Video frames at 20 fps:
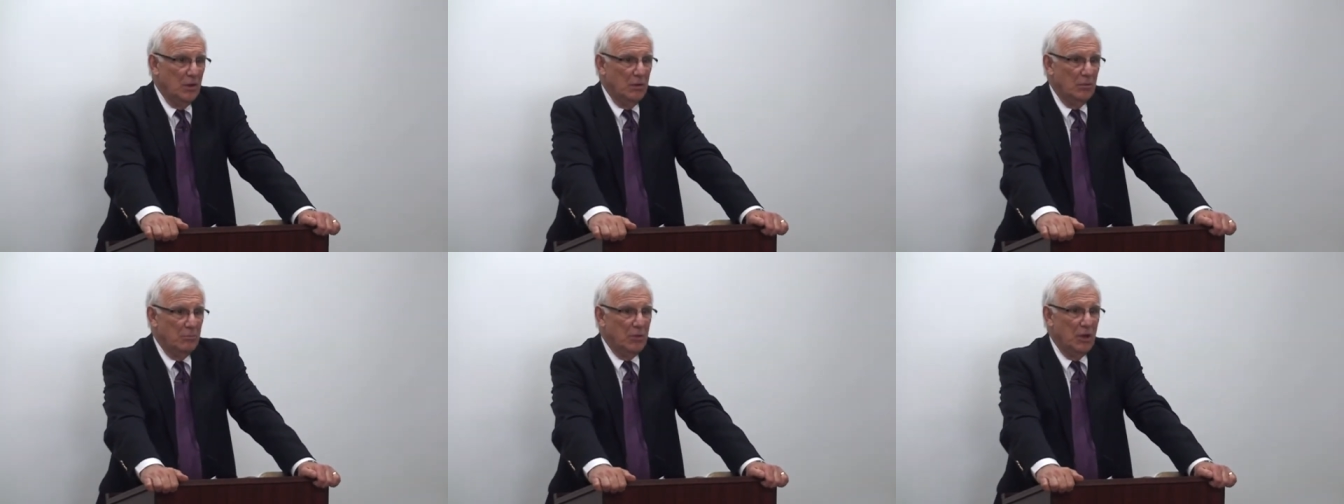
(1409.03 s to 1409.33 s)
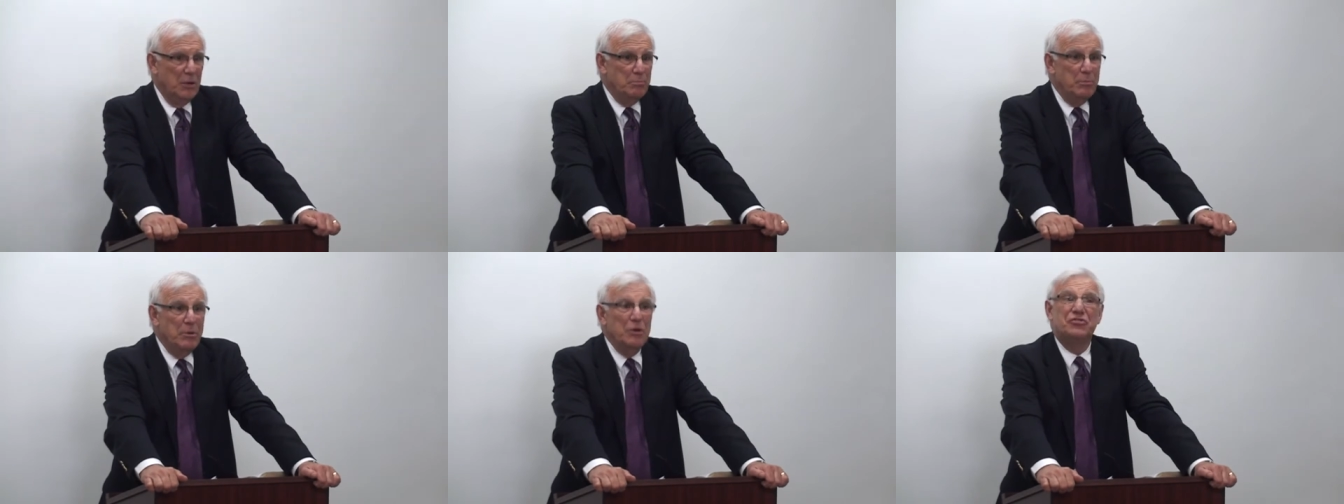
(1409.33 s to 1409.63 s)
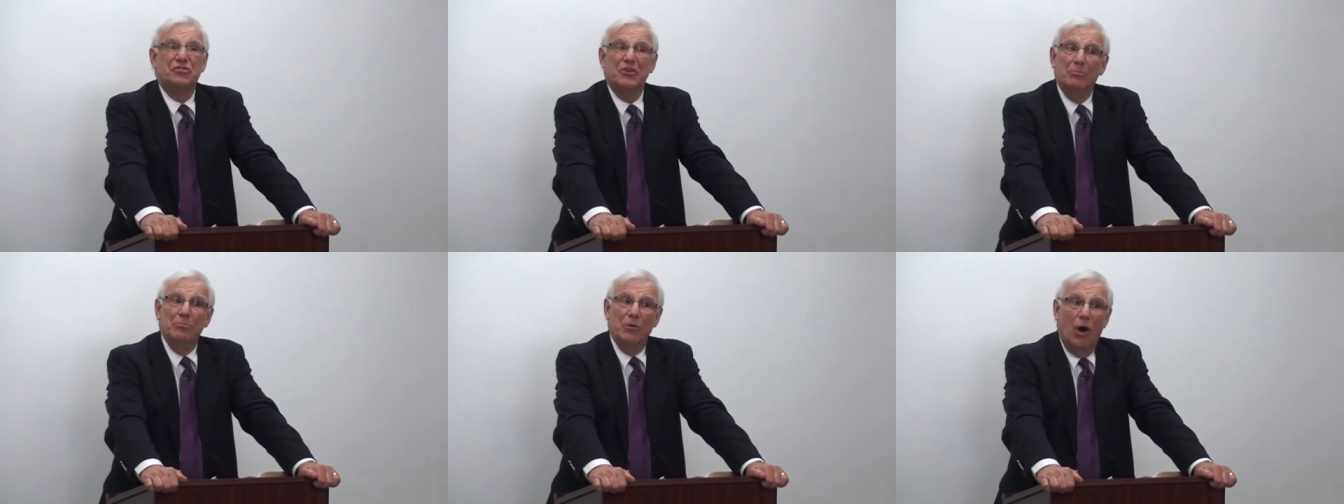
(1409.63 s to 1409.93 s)
But
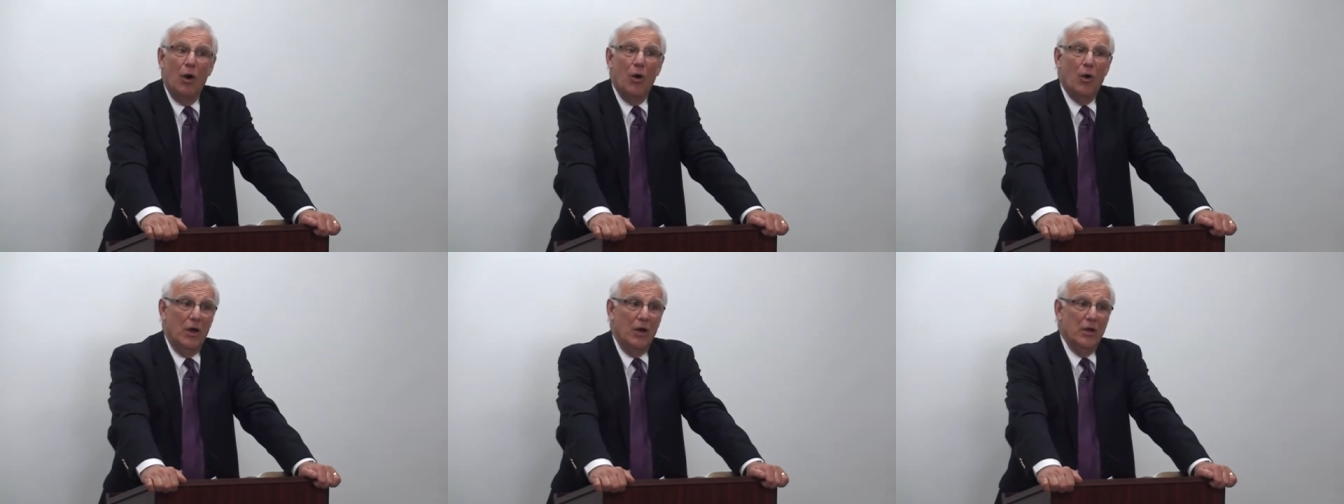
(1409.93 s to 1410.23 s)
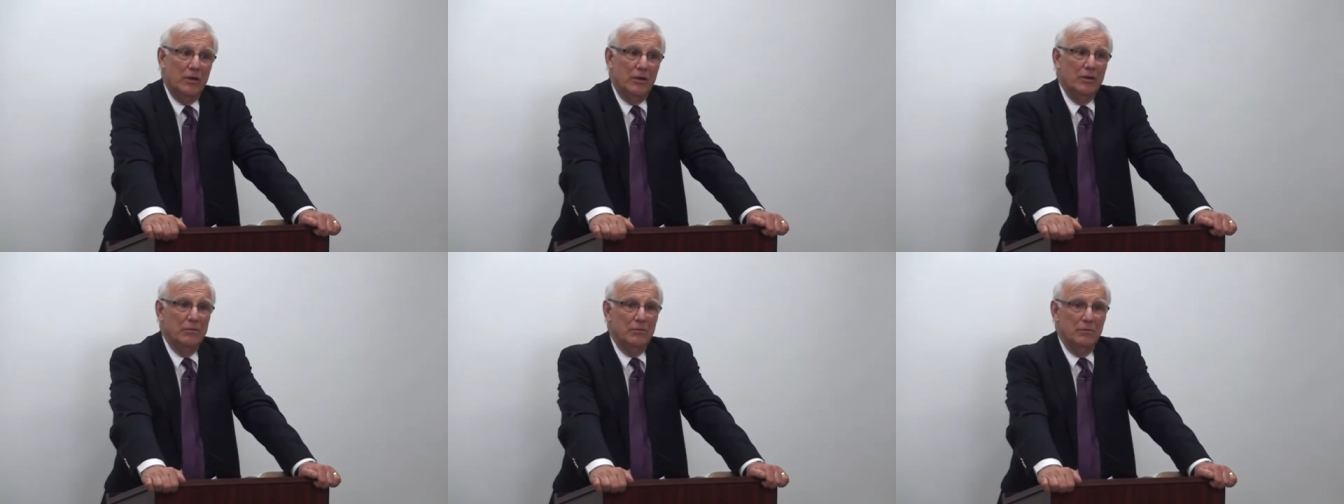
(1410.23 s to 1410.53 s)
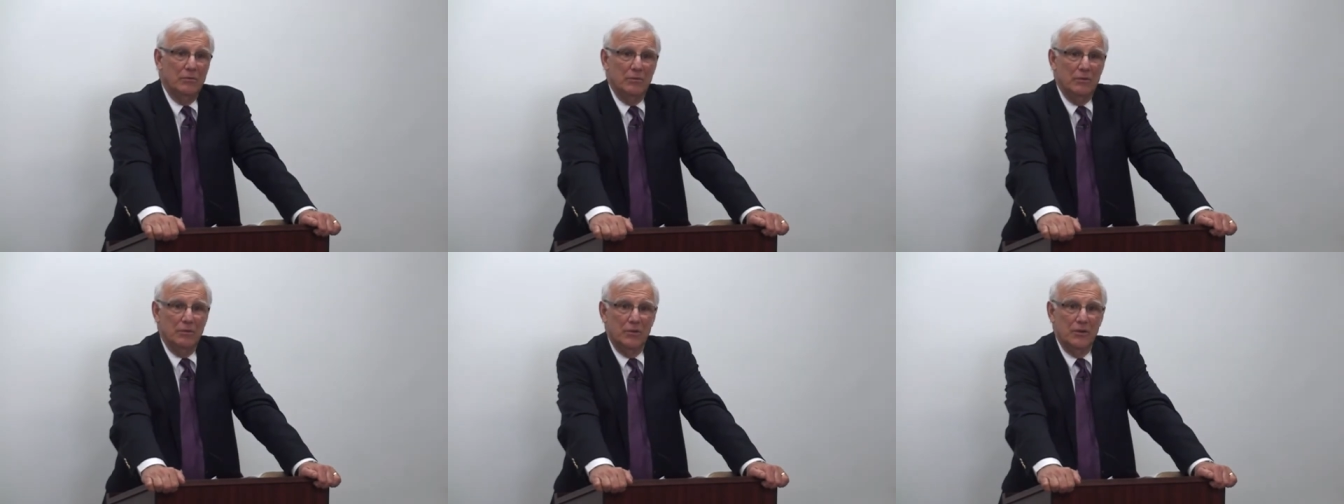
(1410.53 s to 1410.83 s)
Bishop Noah
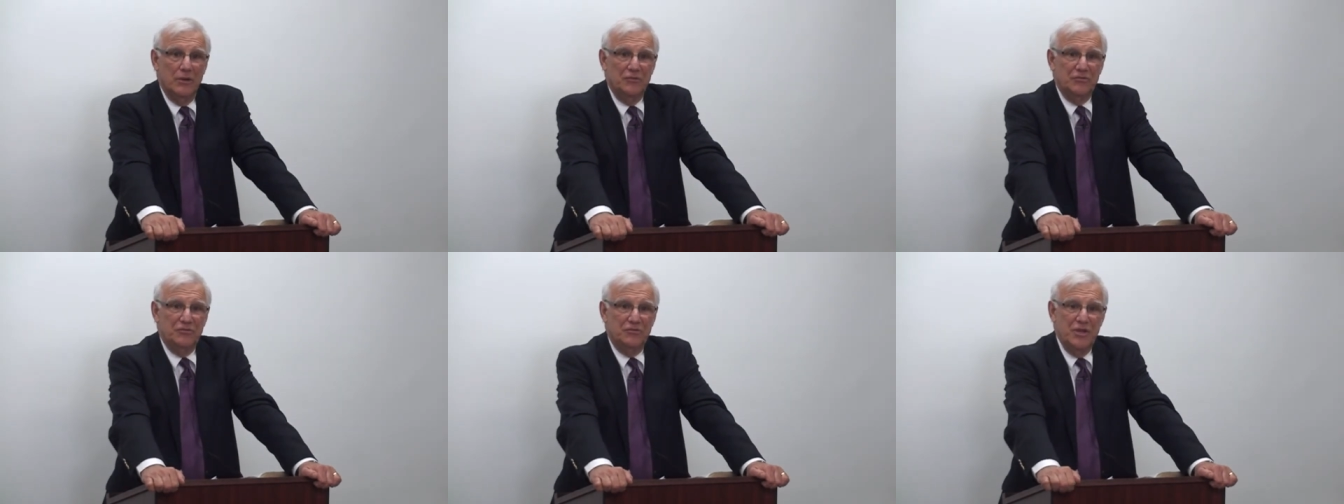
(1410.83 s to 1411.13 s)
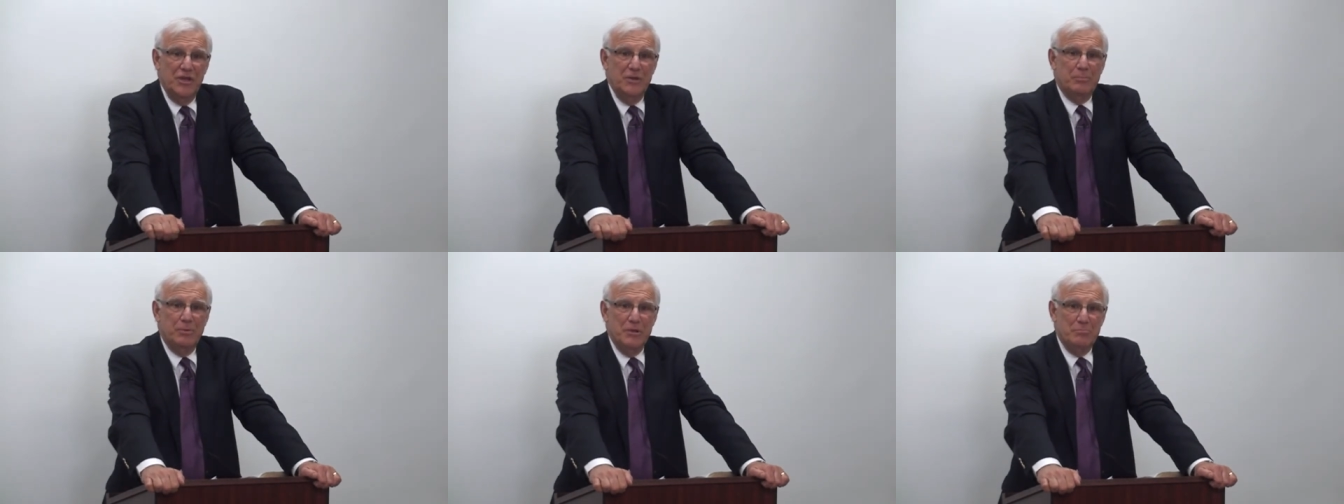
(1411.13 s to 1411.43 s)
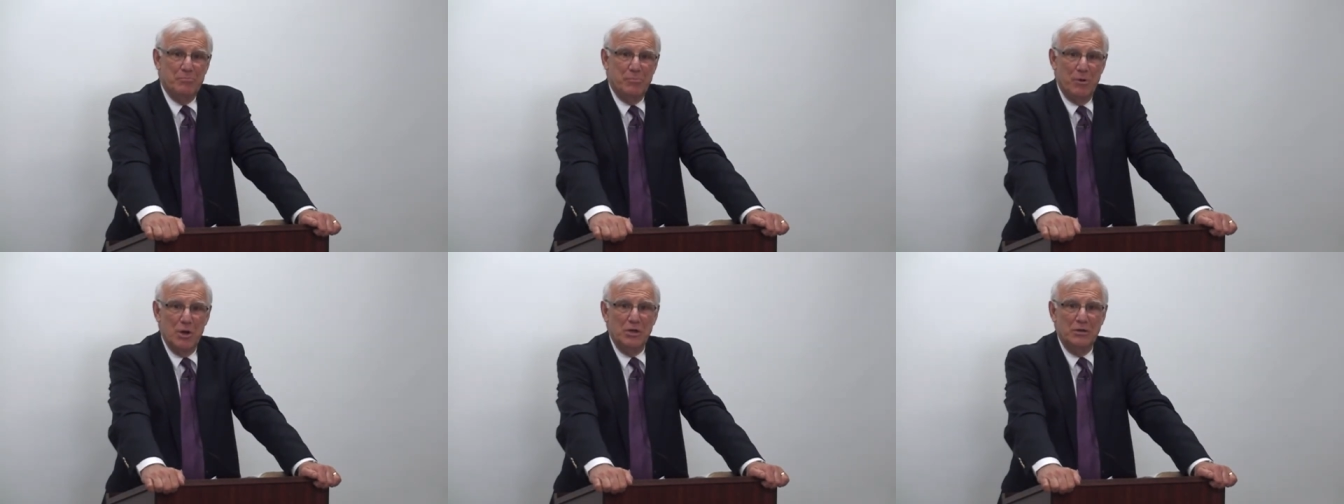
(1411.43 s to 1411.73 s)
is deeply
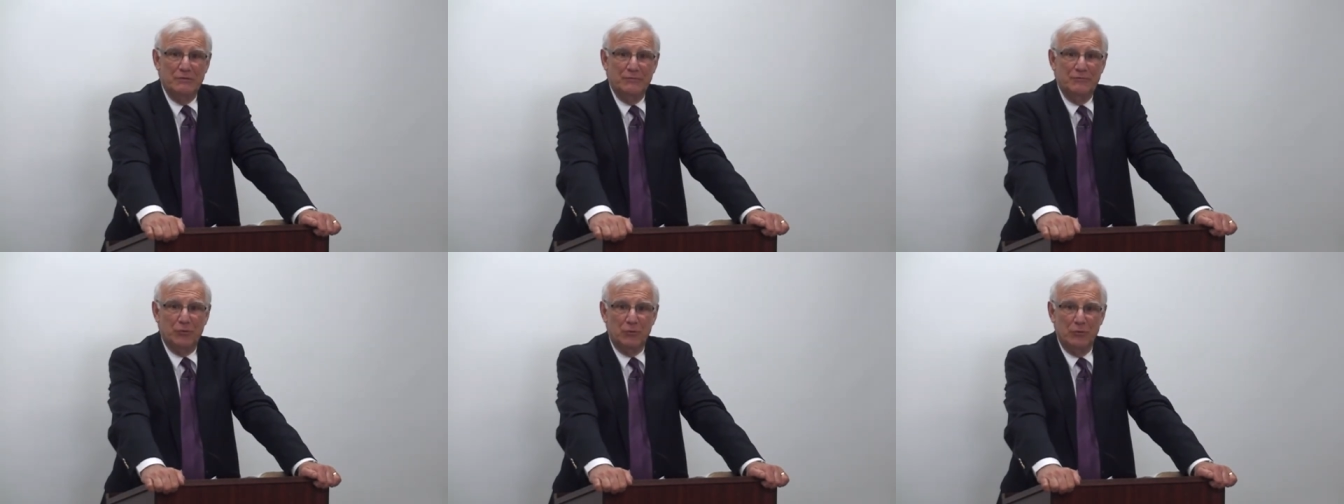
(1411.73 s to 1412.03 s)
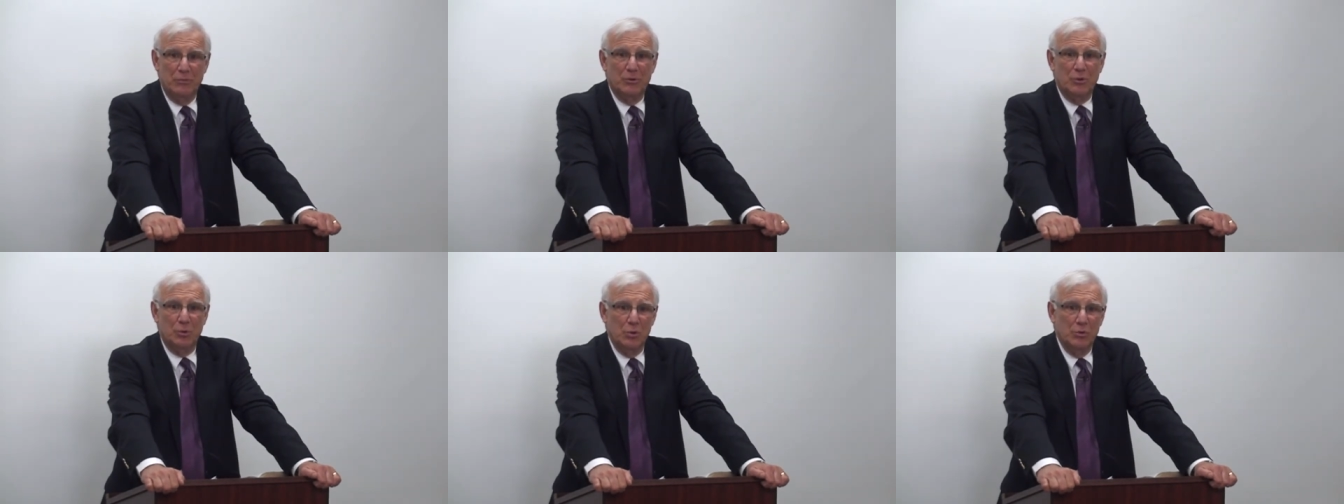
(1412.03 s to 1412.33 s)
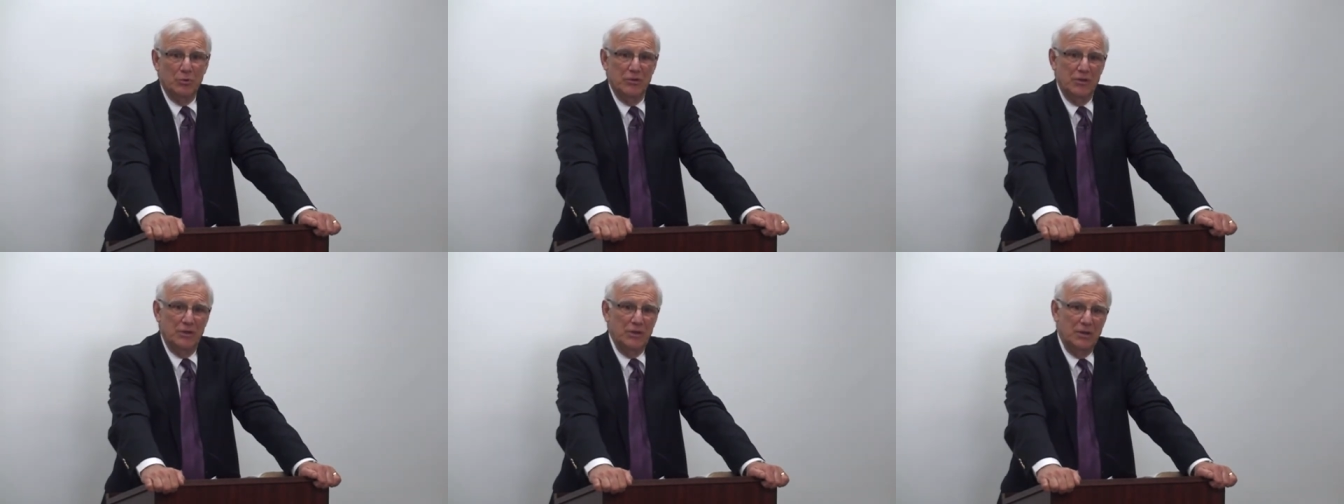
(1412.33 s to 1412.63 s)
burdened for
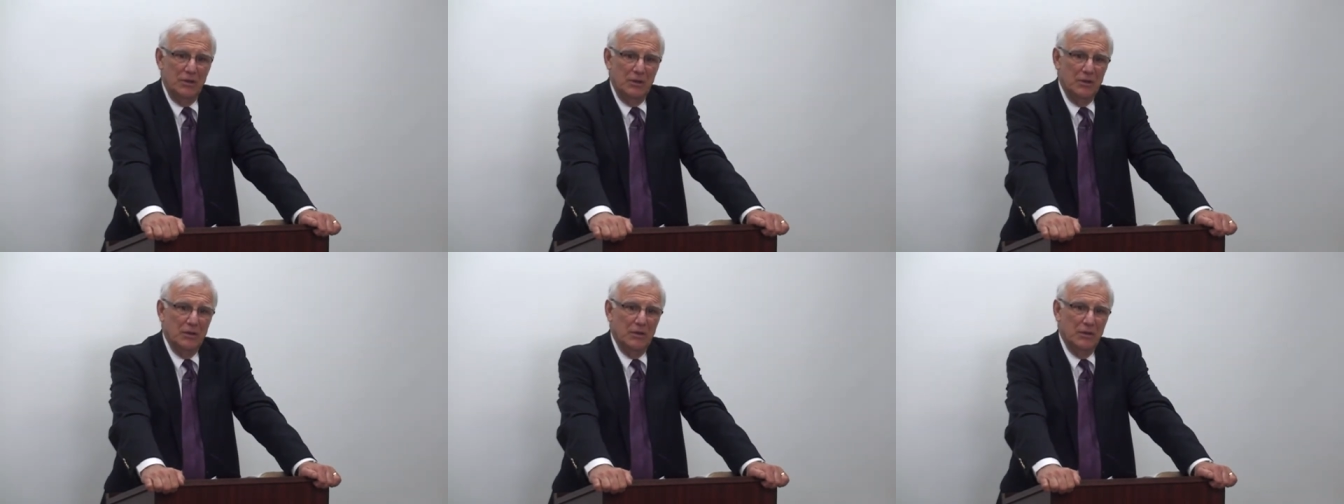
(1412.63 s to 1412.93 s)
Burundi,